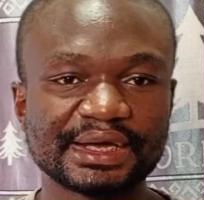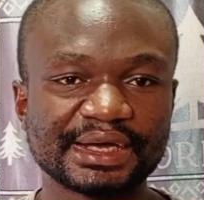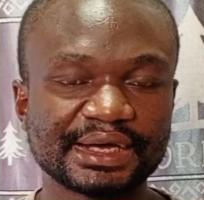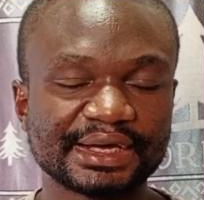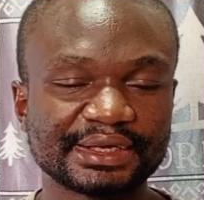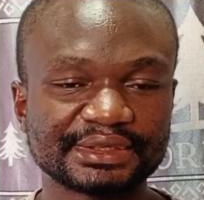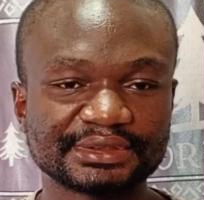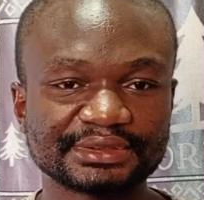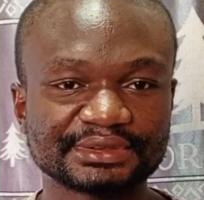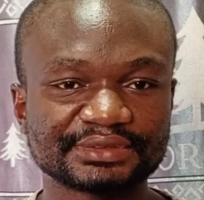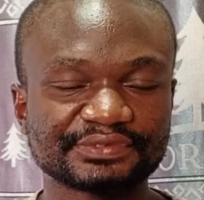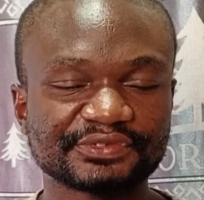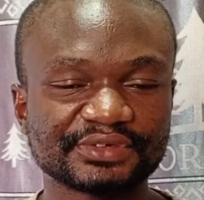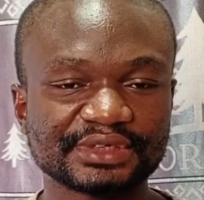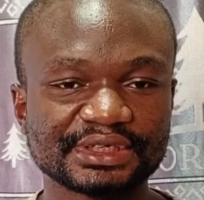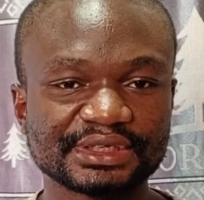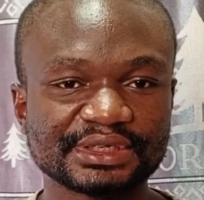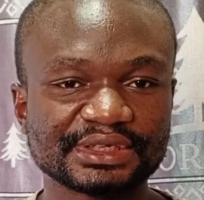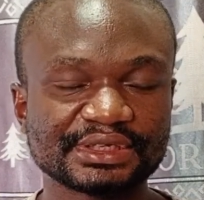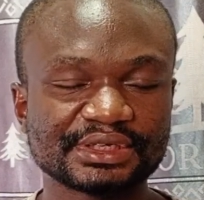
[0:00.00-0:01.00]
And for
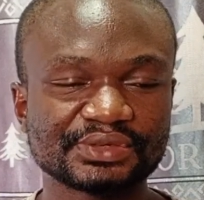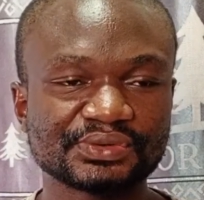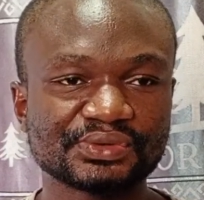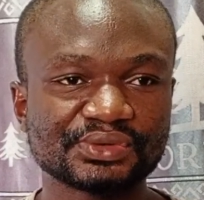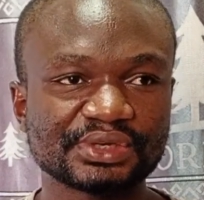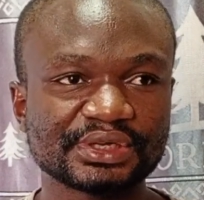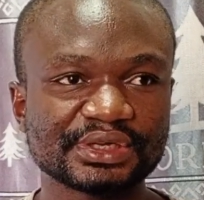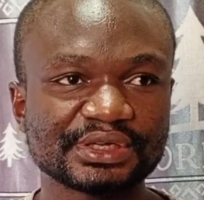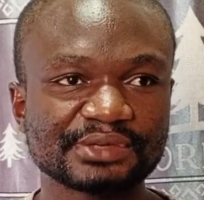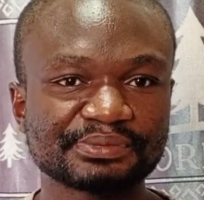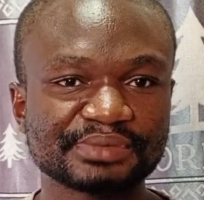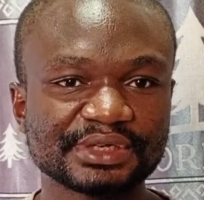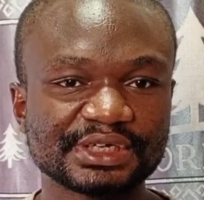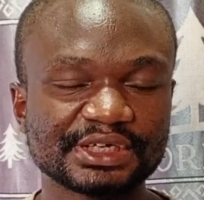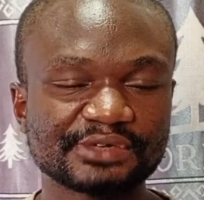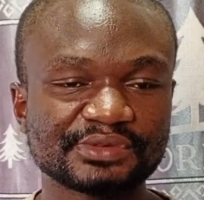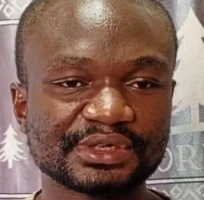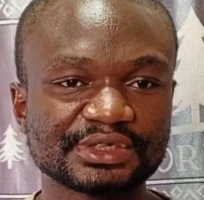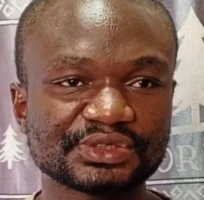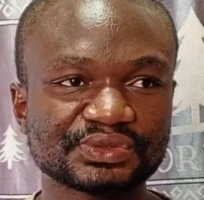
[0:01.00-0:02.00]
the the, uh, the
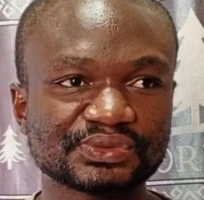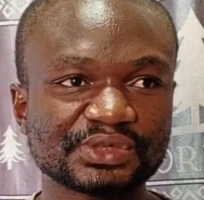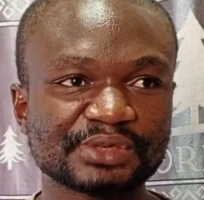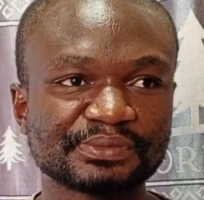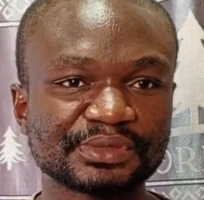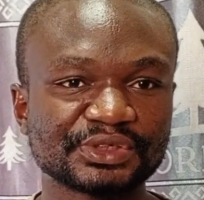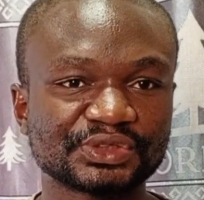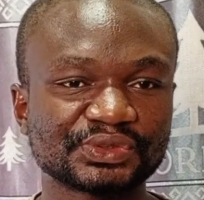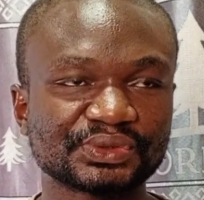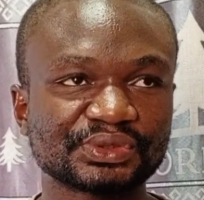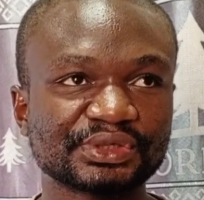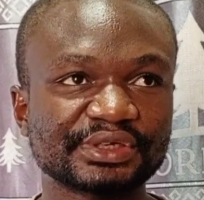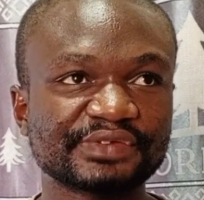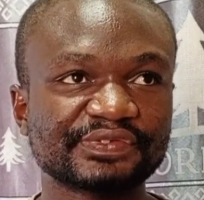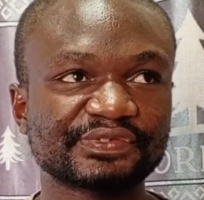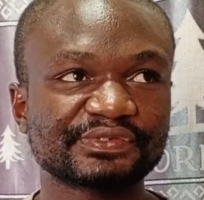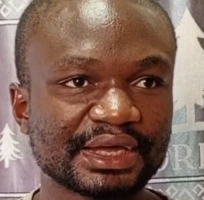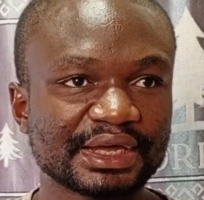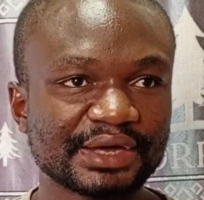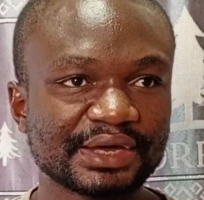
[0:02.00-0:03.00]
bigger ones too, I make sure
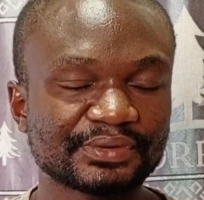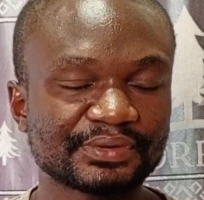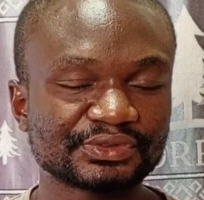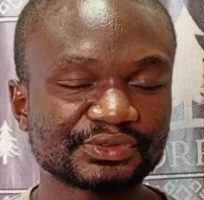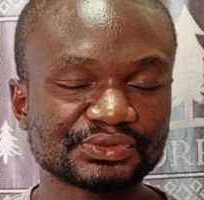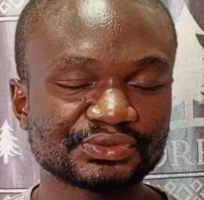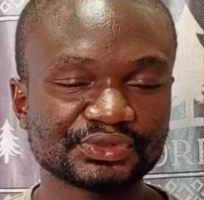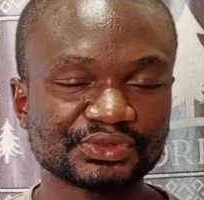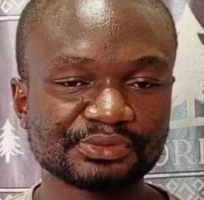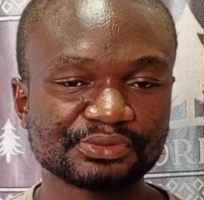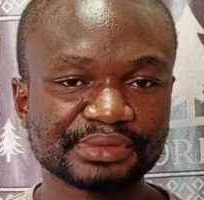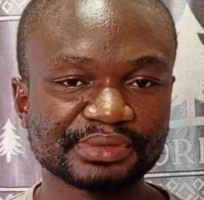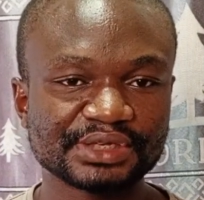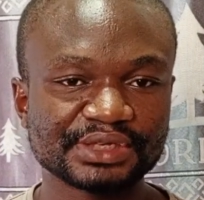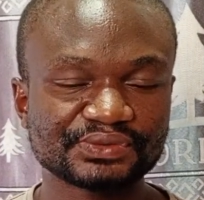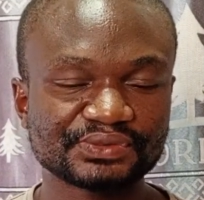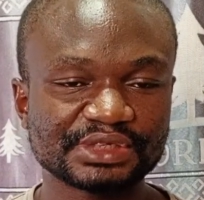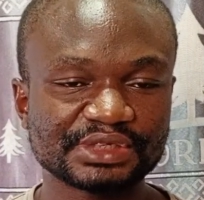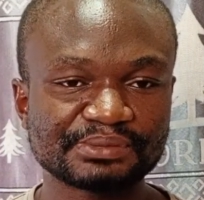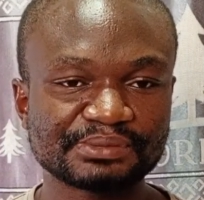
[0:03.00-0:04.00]
if I want to supply
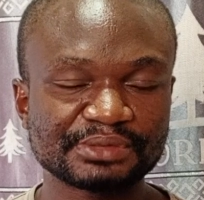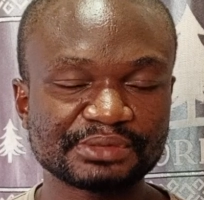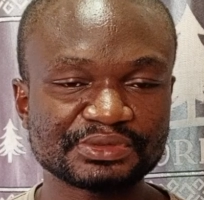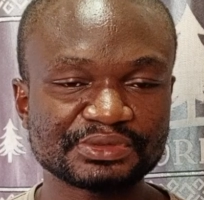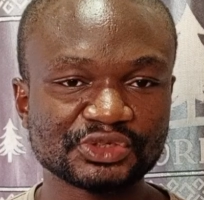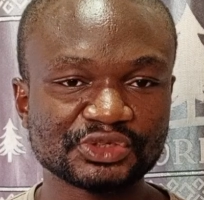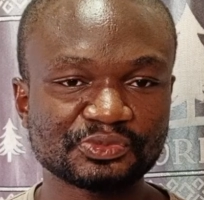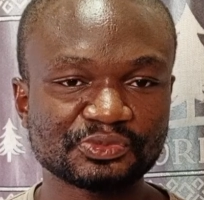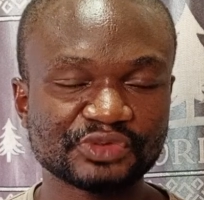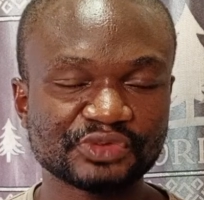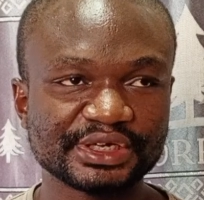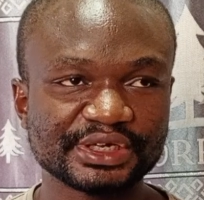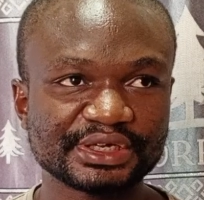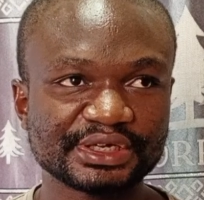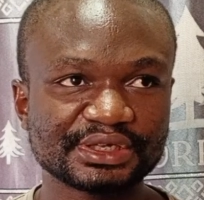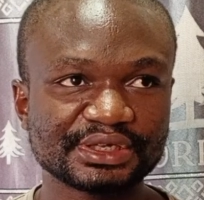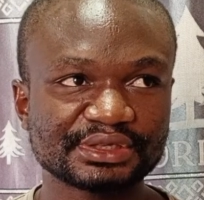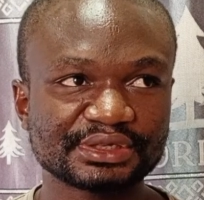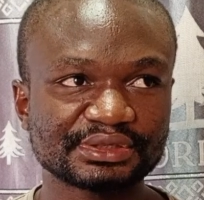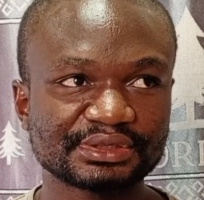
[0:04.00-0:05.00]
to them maybe
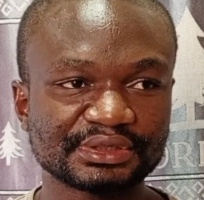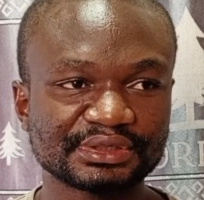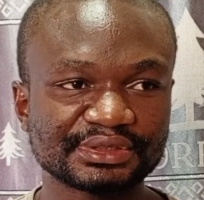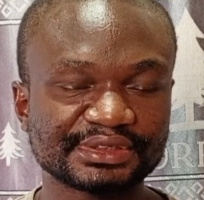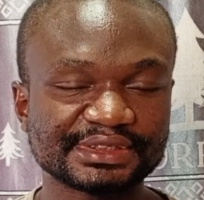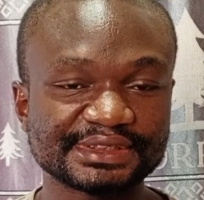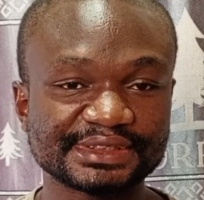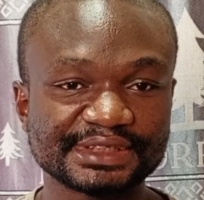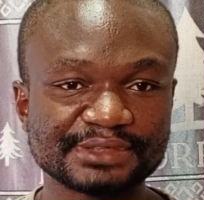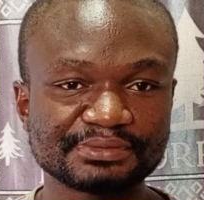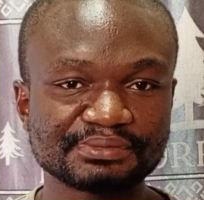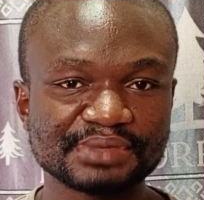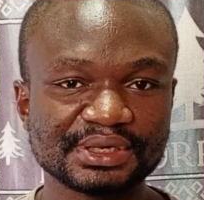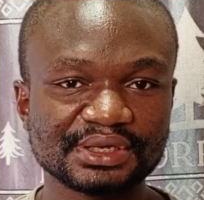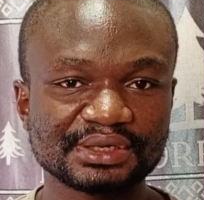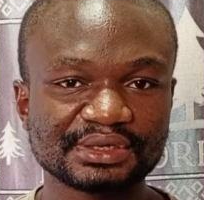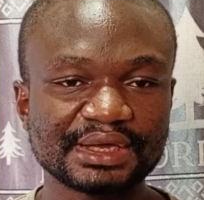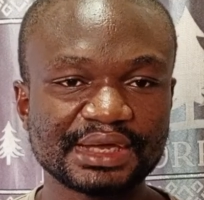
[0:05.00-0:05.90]
somewhere December,